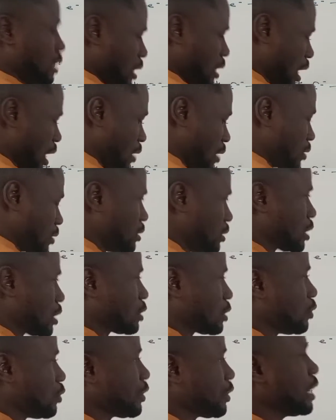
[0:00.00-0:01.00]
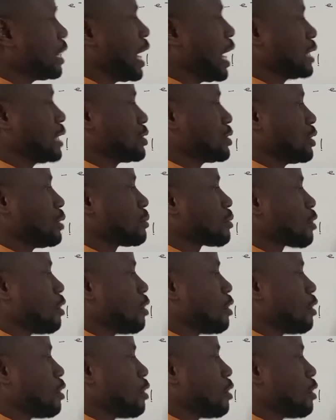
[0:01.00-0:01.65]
Now the chlorine atom